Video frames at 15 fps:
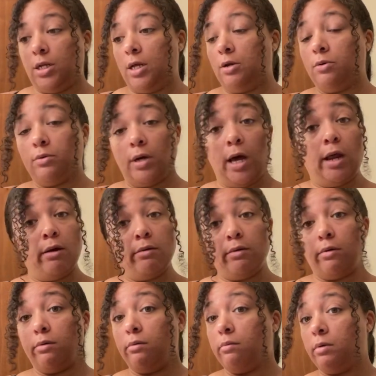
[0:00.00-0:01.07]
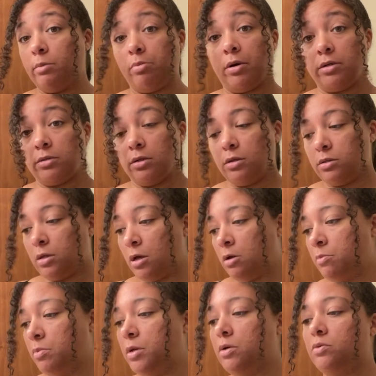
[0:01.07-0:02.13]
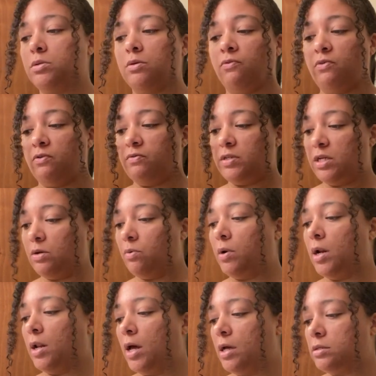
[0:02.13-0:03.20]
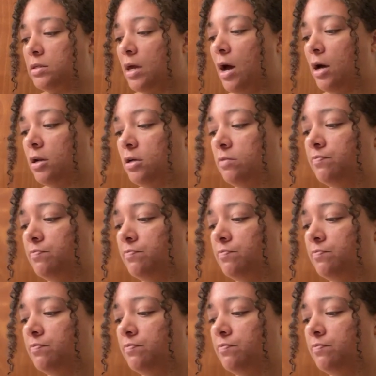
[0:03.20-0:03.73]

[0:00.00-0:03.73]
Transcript: I don't, I don't know what price it is now, but it was a 15 when I last got it.